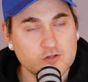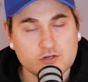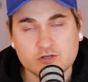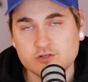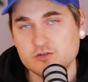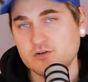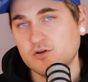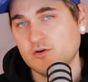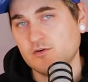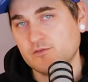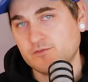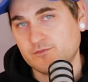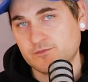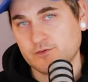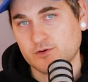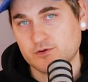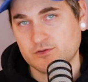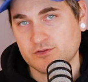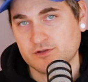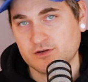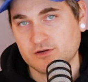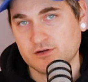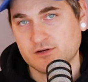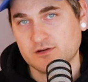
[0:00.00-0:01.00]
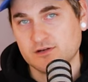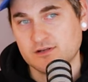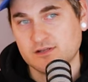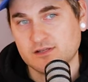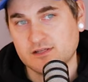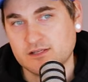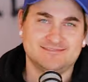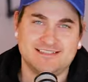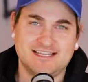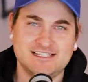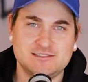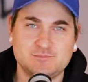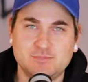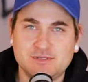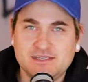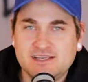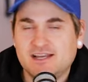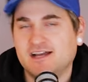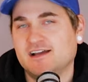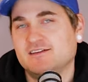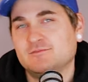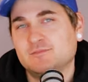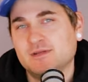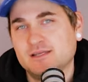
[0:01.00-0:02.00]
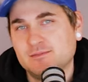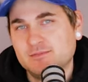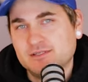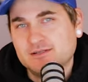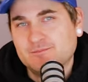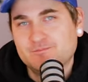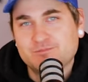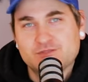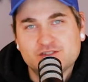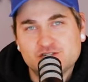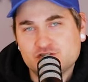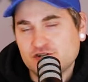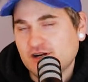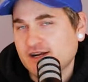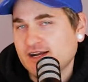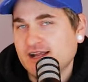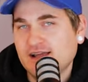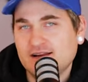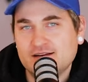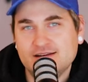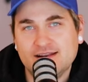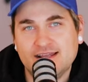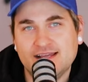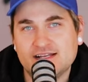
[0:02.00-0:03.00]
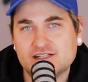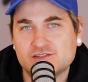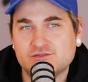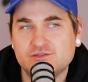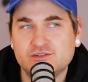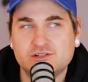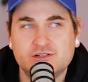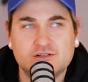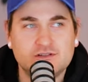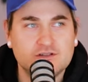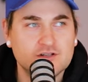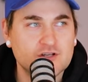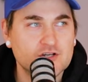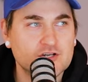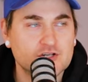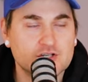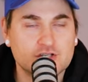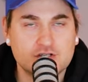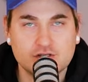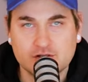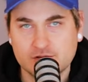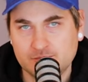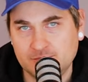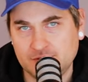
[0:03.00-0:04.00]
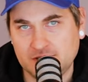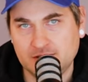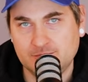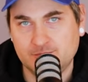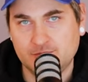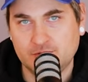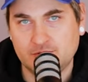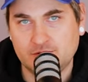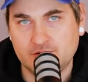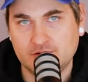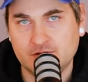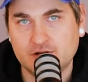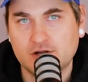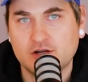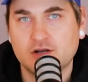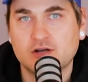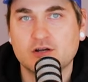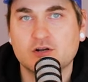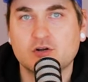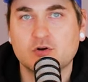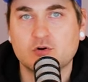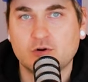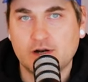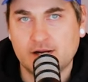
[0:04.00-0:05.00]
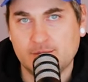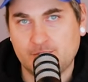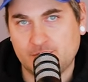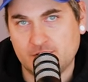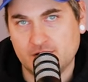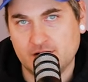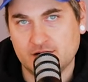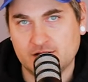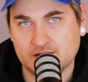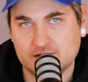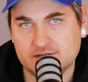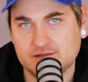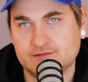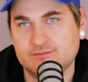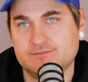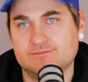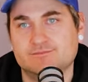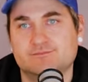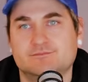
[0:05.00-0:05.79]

Look no further. It's BE-Hive, baby. Straight out of Nashville. Good people, great product.